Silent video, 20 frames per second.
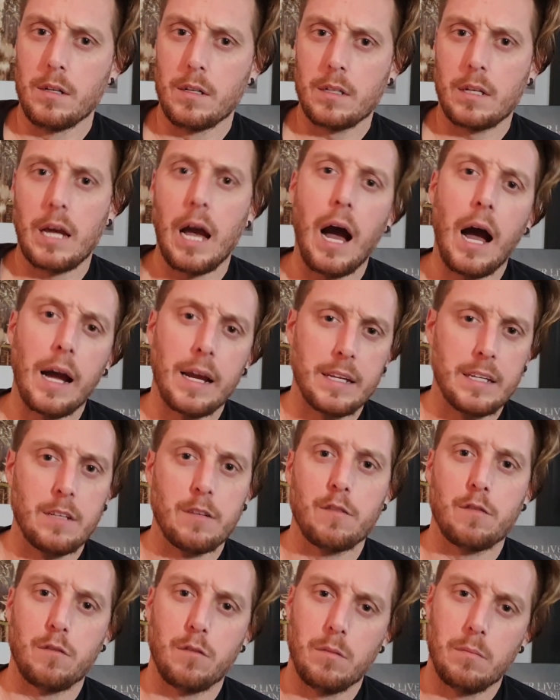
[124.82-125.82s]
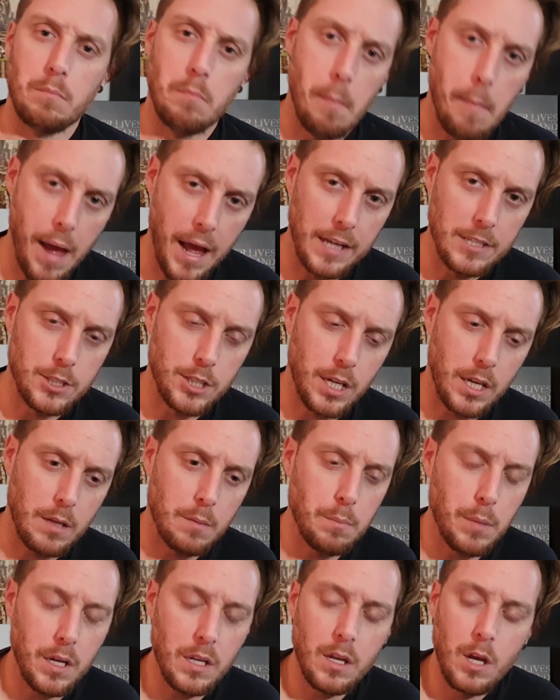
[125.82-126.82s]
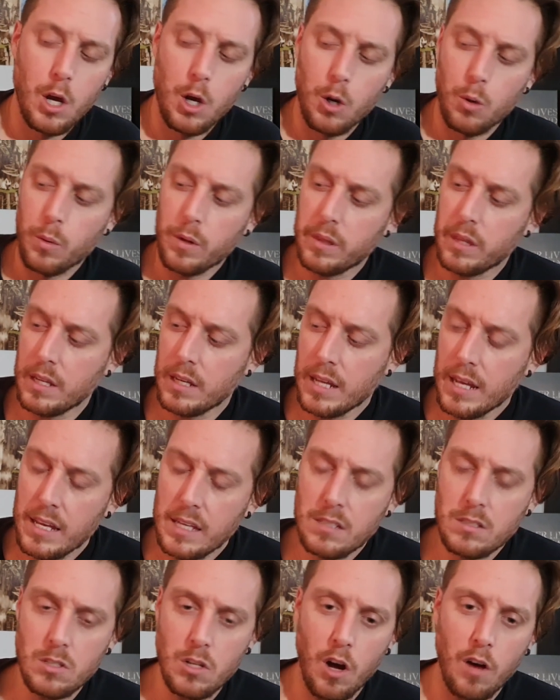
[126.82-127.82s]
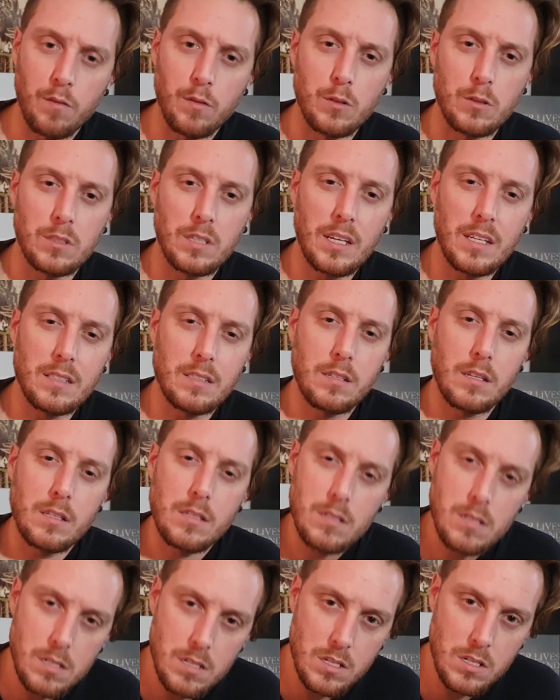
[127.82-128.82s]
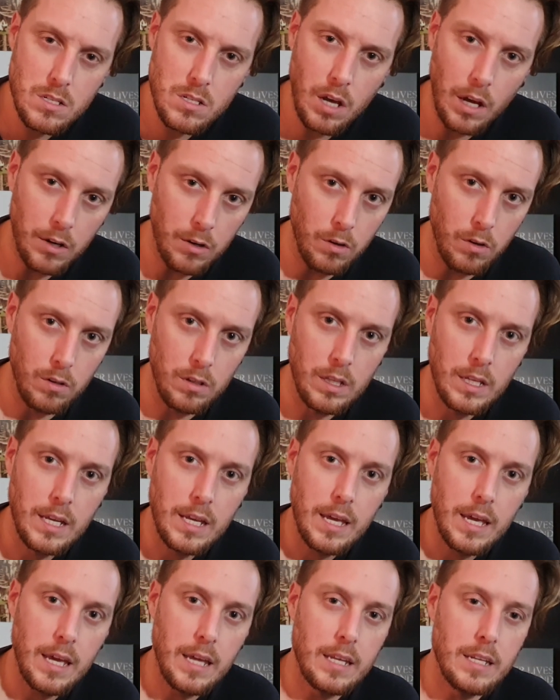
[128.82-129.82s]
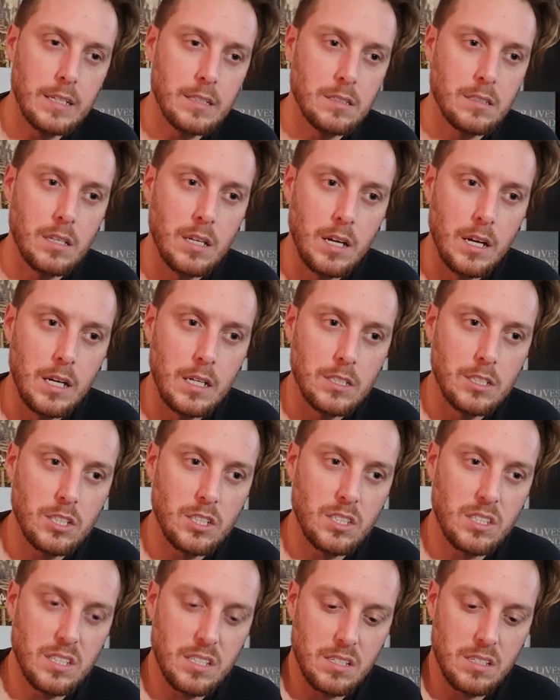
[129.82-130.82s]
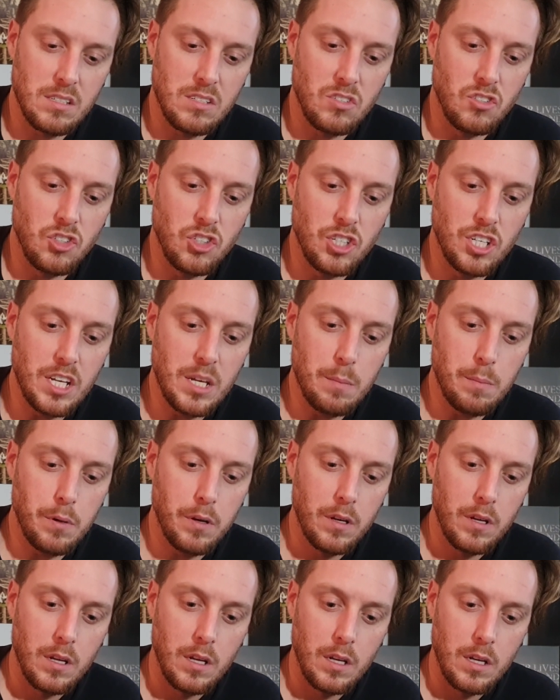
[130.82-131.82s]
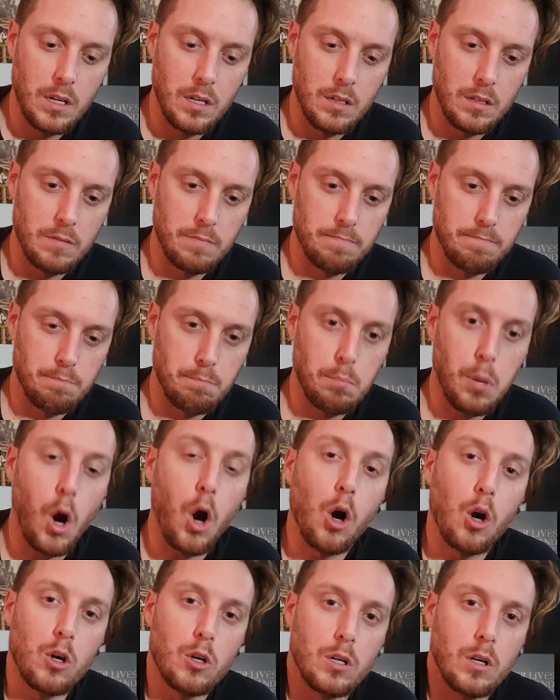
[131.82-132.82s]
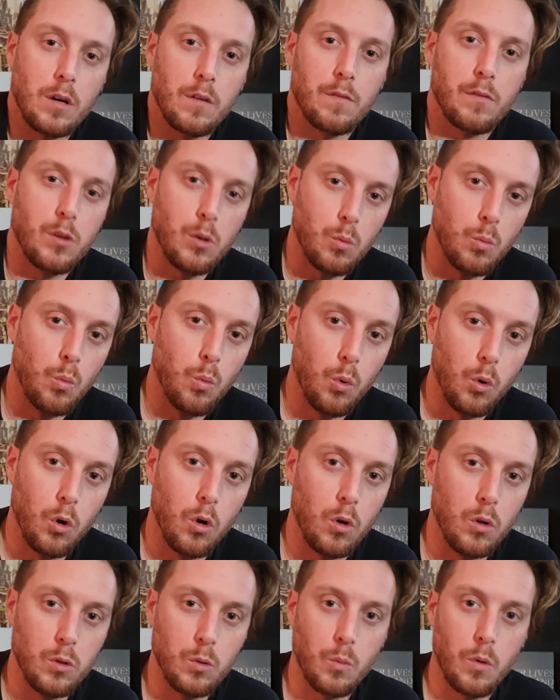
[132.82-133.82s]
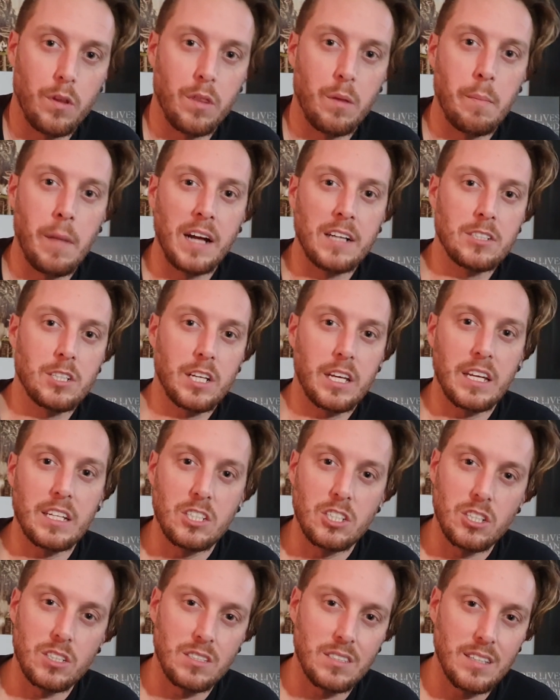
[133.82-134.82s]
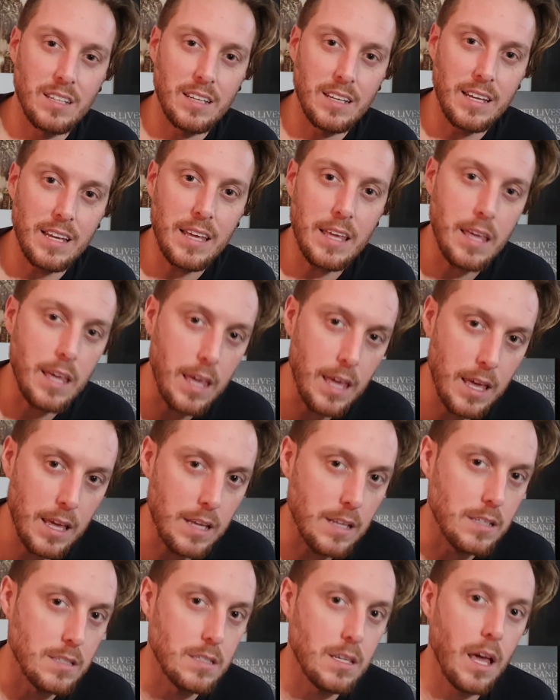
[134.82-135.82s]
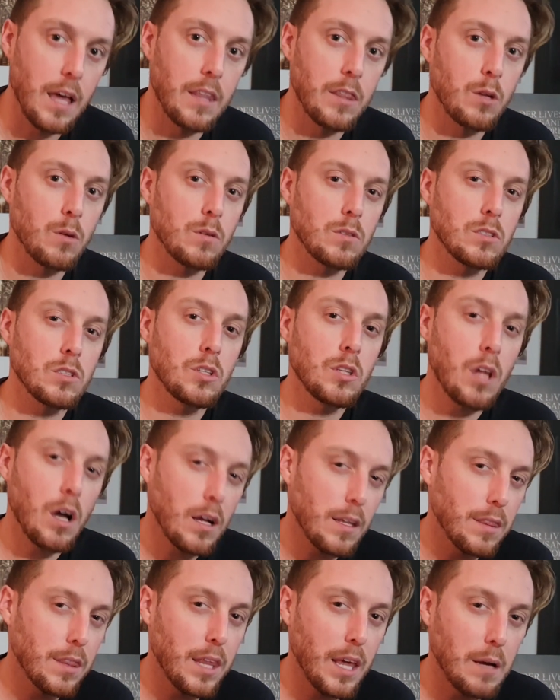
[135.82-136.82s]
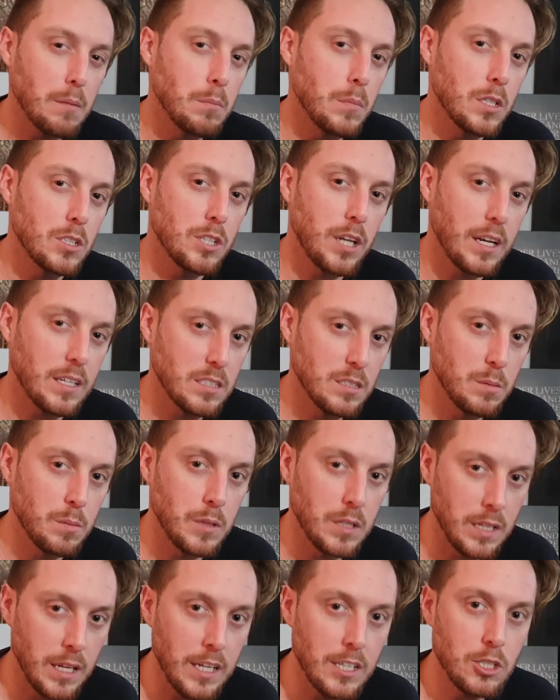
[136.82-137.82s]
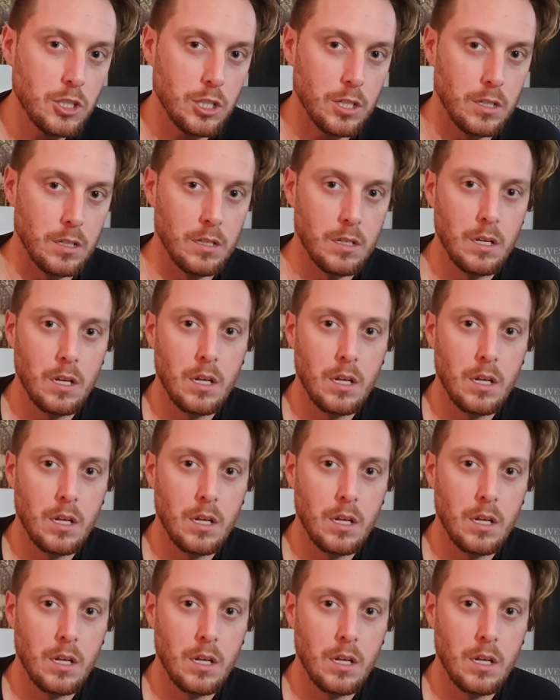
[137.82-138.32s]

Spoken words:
kind of magic. But within his novels, it's subtle. It is just this deep part of the world where the magic just is. And there's not that much explanation